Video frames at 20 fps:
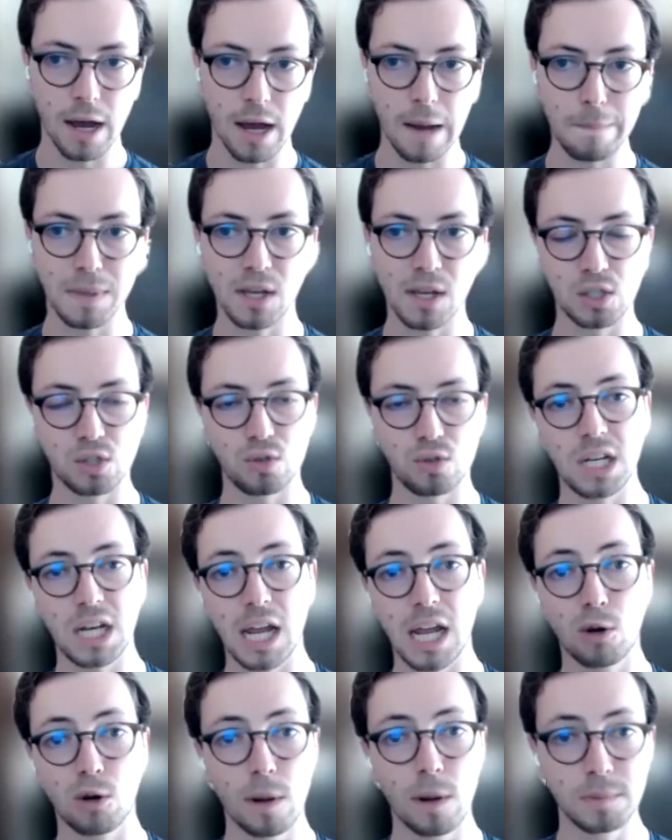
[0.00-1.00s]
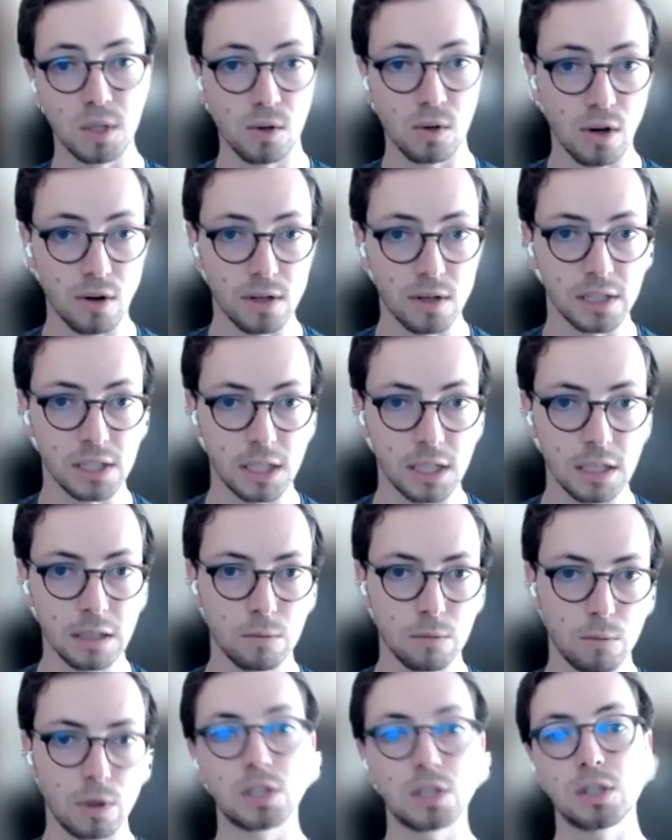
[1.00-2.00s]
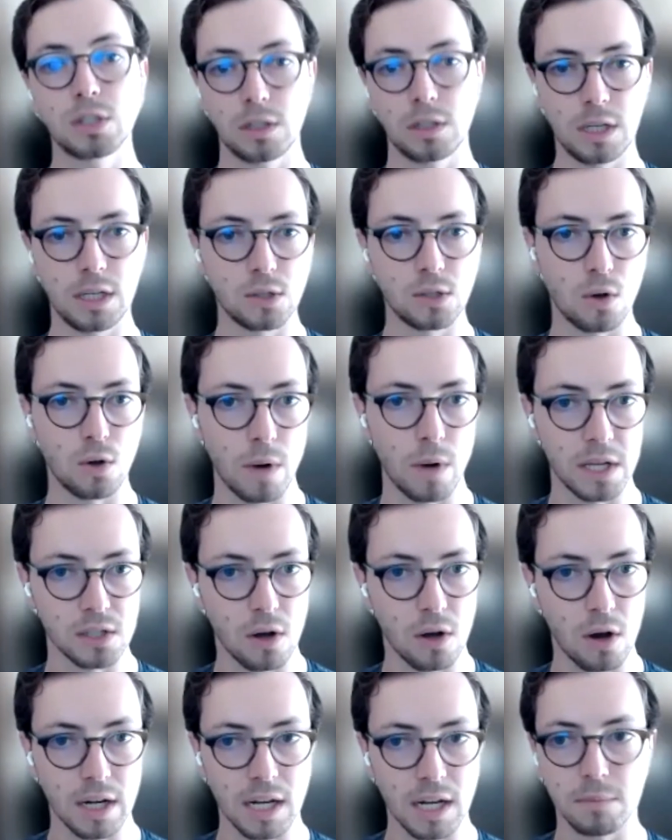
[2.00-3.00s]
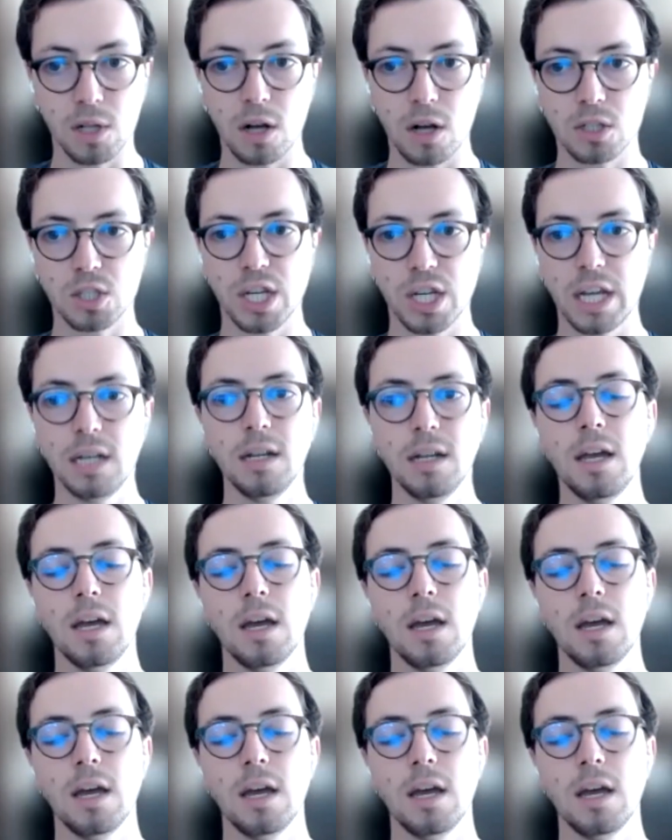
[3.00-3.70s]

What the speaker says: because you need a cryptocurrency, which is always on a blockchain,